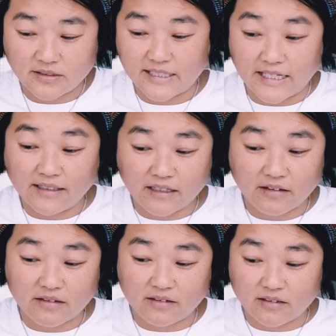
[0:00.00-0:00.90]
take
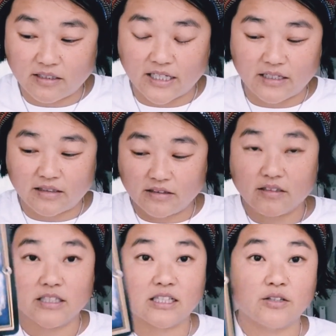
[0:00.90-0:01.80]
that, like
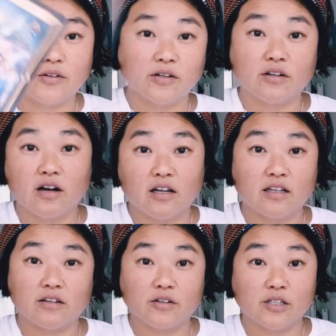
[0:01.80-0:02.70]

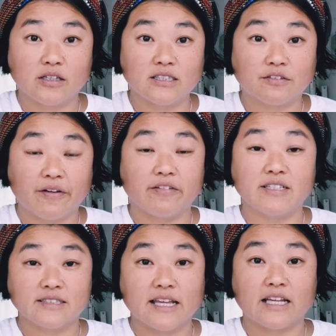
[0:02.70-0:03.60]
it's
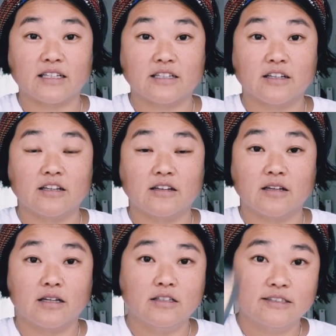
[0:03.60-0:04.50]
very stagnant.
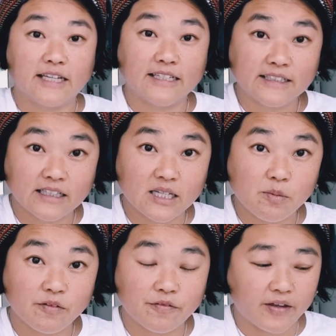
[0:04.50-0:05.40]
Take that
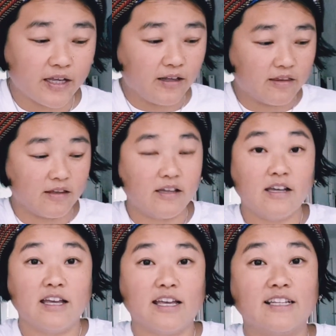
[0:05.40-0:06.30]
leap of faith.
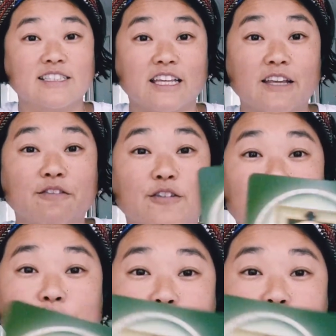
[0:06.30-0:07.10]
And it's even the